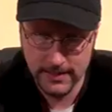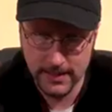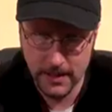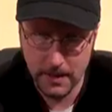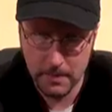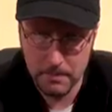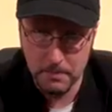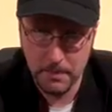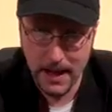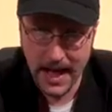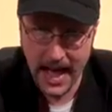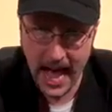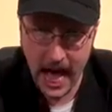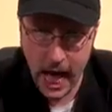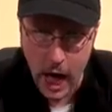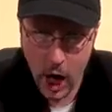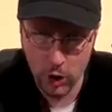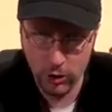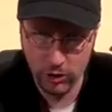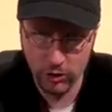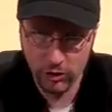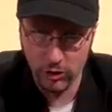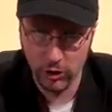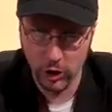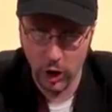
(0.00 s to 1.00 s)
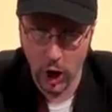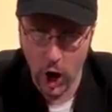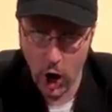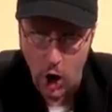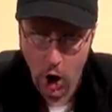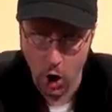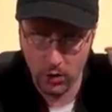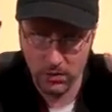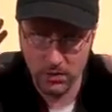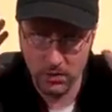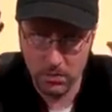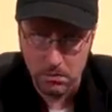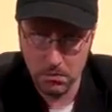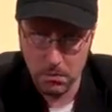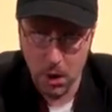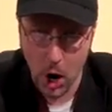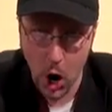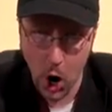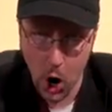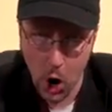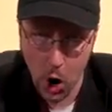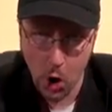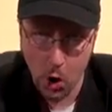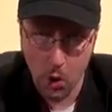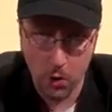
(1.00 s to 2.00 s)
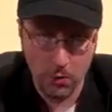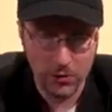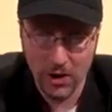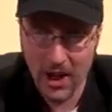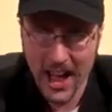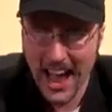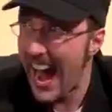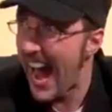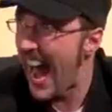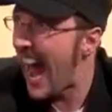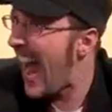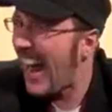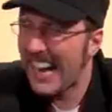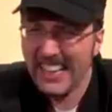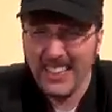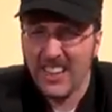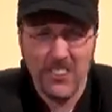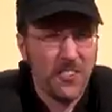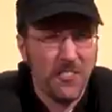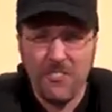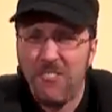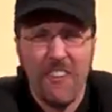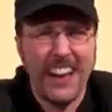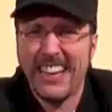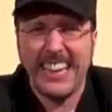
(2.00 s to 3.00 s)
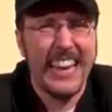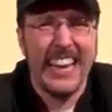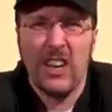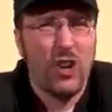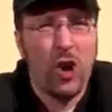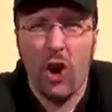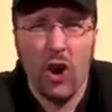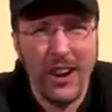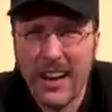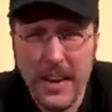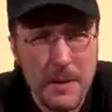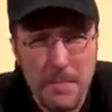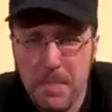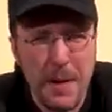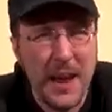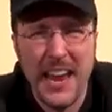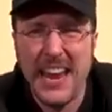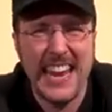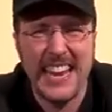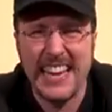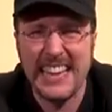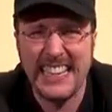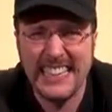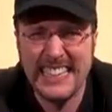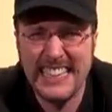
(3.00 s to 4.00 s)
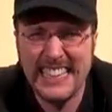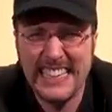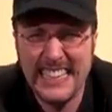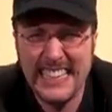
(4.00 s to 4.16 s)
the mouths don't move. And it's fucking creepy.